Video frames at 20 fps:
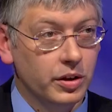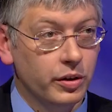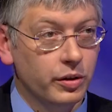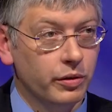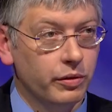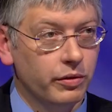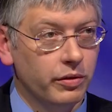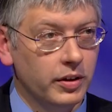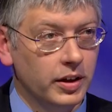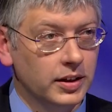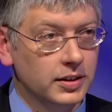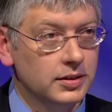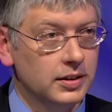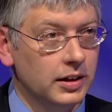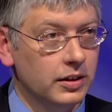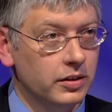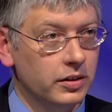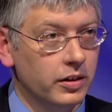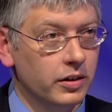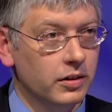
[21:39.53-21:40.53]
other things
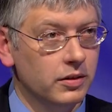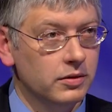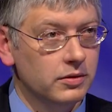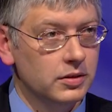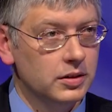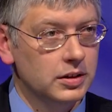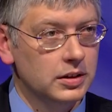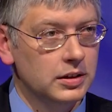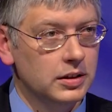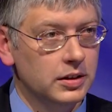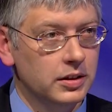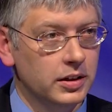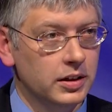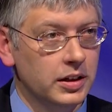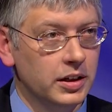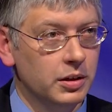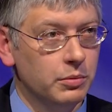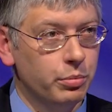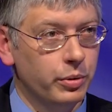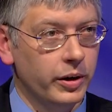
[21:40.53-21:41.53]
out there that
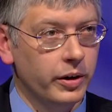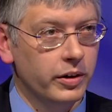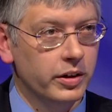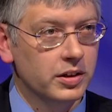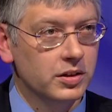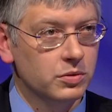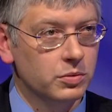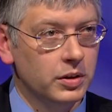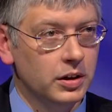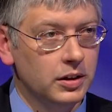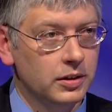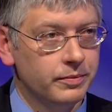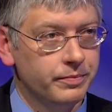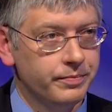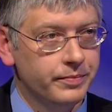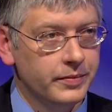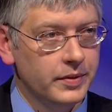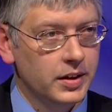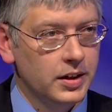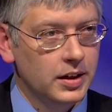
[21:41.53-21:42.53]
need priority as well.
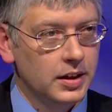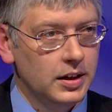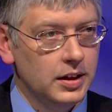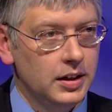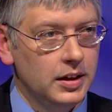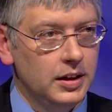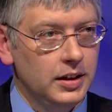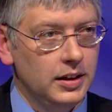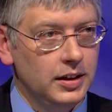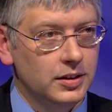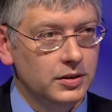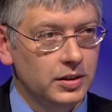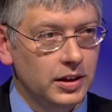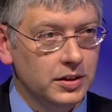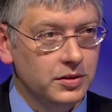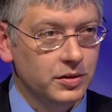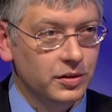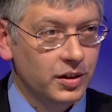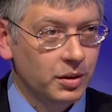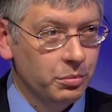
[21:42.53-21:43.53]
And so
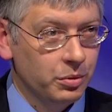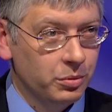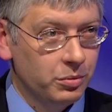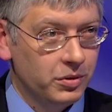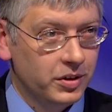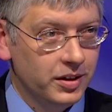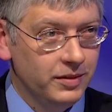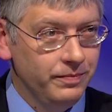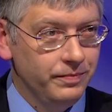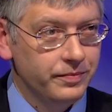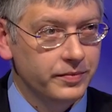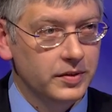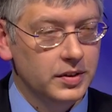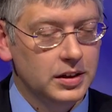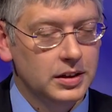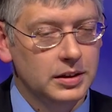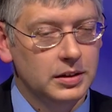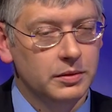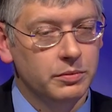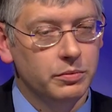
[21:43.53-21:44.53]
that's our number one.
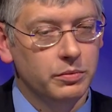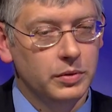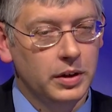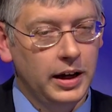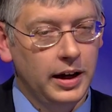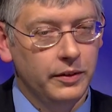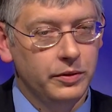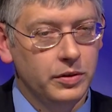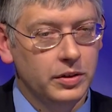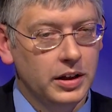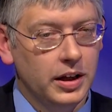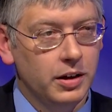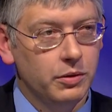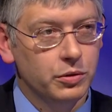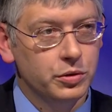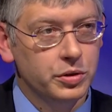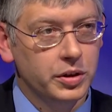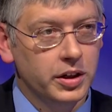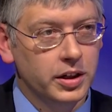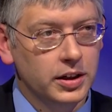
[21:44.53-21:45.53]
After that,
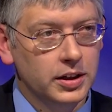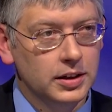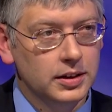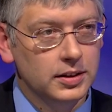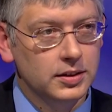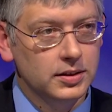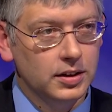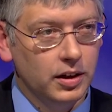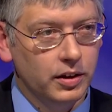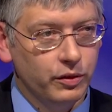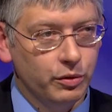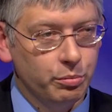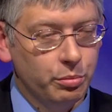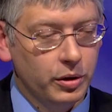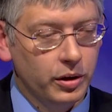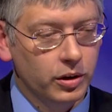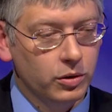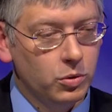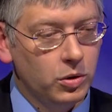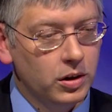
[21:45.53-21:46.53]
we're trying to get the Sullivan
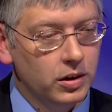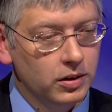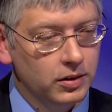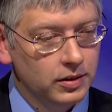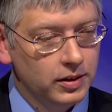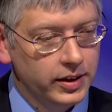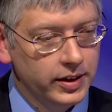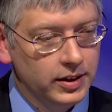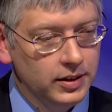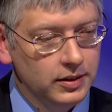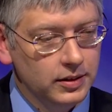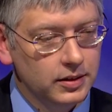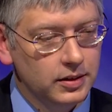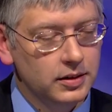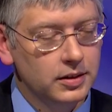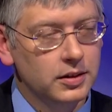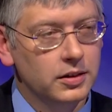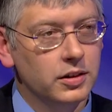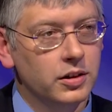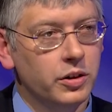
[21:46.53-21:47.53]
Park water line
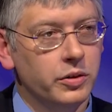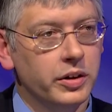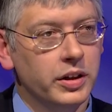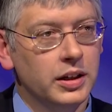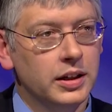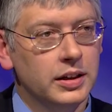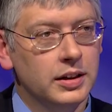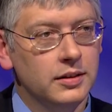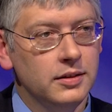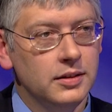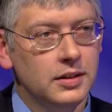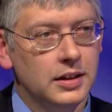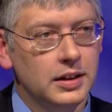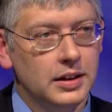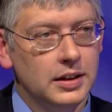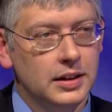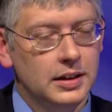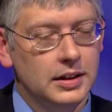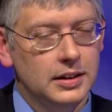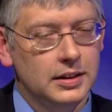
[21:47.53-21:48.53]
going in.
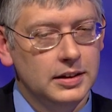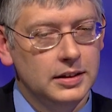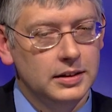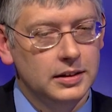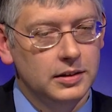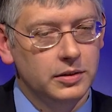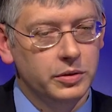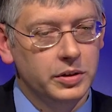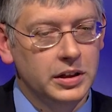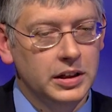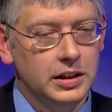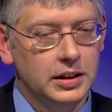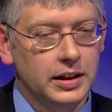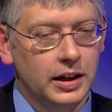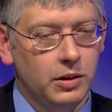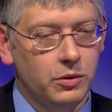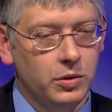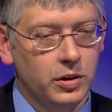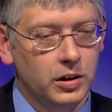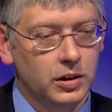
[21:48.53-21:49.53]
We need
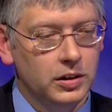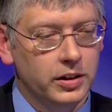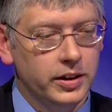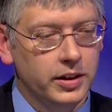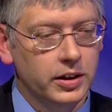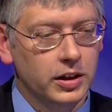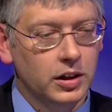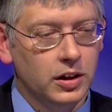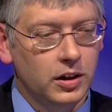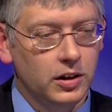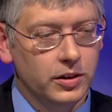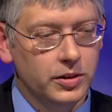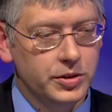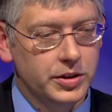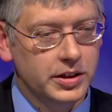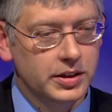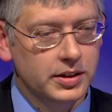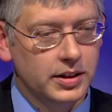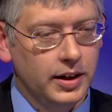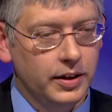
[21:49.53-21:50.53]
that water line.
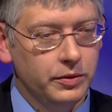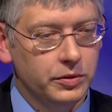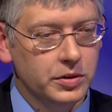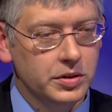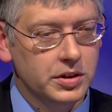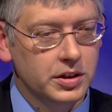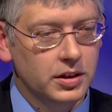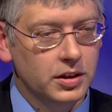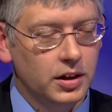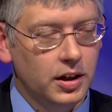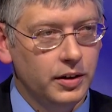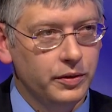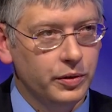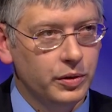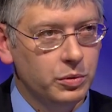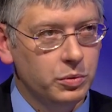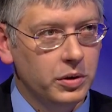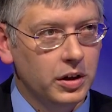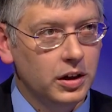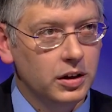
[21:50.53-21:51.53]
Ecology is after us to get off
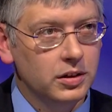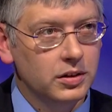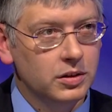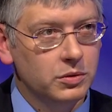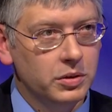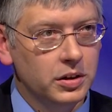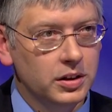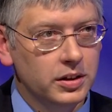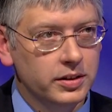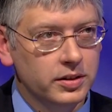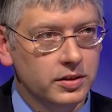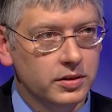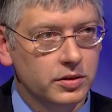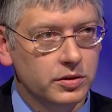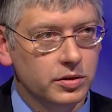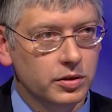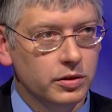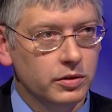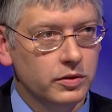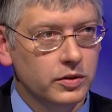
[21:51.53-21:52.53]
the well, and the well doesn't
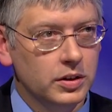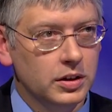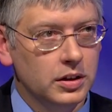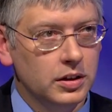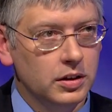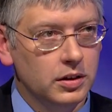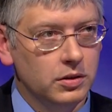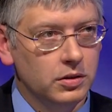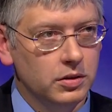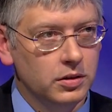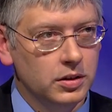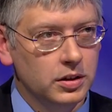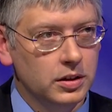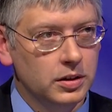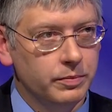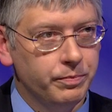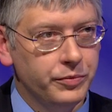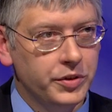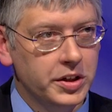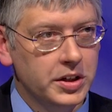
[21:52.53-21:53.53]
serve
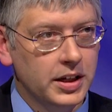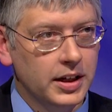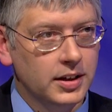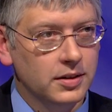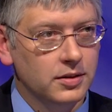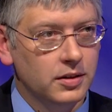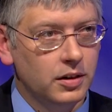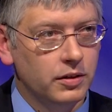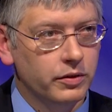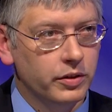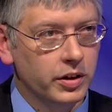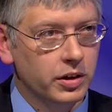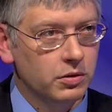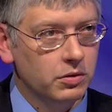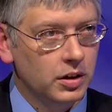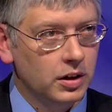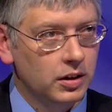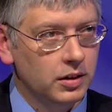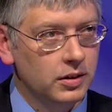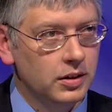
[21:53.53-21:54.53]
the dance hall very
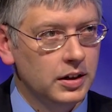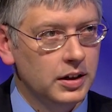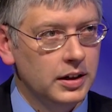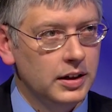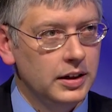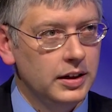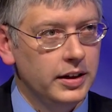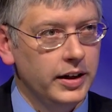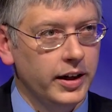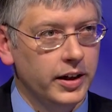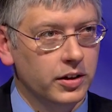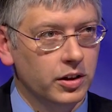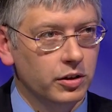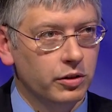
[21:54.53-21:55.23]
well and the